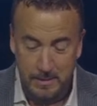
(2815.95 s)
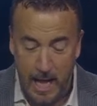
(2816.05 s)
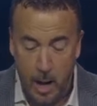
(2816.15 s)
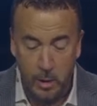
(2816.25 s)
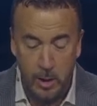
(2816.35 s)

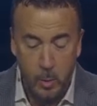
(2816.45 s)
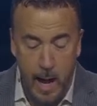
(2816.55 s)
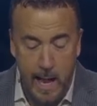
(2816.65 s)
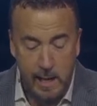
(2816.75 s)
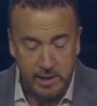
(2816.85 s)
I will
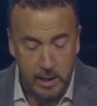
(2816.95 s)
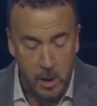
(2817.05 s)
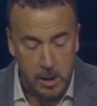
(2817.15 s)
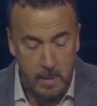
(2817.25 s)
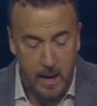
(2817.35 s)
arise and
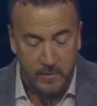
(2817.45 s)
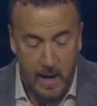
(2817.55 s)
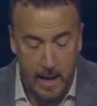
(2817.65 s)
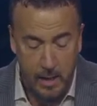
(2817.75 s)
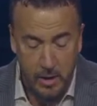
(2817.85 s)
go to my
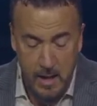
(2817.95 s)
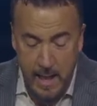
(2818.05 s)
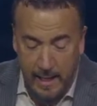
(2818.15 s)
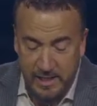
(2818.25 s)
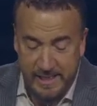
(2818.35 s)
father
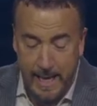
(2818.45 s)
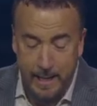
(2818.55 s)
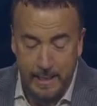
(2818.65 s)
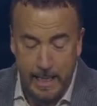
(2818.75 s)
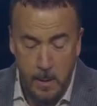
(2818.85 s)
and say
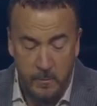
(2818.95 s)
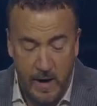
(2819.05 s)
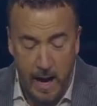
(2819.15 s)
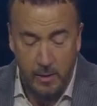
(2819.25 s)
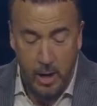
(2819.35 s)
unto him,
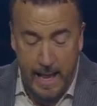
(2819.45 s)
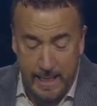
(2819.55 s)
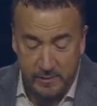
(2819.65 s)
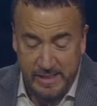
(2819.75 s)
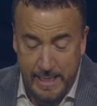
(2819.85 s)
Father, I
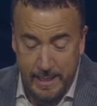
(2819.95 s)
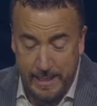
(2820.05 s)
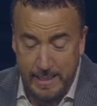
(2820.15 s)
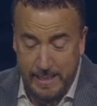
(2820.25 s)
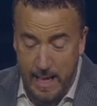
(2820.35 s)
have sinned
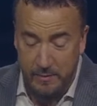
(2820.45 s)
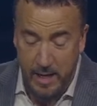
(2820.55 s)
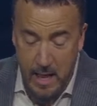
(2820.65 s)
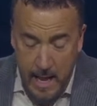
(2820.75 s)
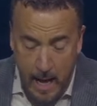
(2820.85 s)
against
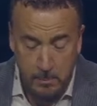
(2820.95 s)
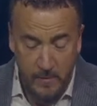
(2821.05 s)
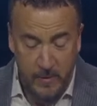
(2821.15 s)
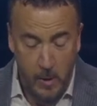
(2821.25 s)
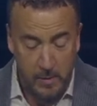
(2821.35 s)
heaven and
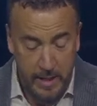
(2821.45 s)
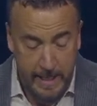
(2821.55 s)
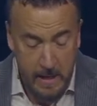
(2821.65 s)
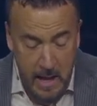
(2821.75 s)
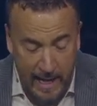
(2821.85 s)
before
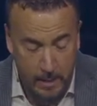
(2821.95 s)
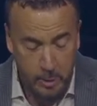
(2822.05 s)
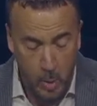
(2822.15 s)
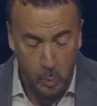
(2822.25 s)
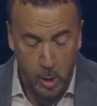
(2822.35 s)
thee, and am
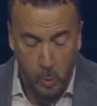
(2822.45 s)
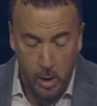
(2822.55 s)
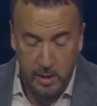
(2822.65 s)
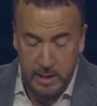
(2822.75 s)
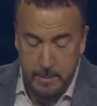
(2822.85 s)
no more
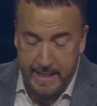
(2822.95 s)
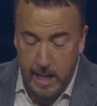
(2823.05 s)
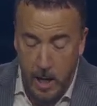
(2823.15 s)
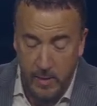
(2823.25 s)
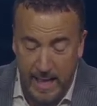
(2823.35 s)
worthy to be
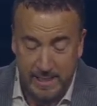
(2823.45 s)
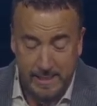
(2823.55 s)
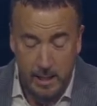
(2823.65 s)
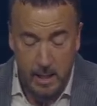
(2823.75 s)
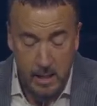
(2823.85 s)
called thy
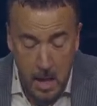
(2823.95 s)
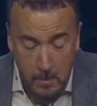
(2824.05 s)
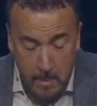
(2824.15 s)
son.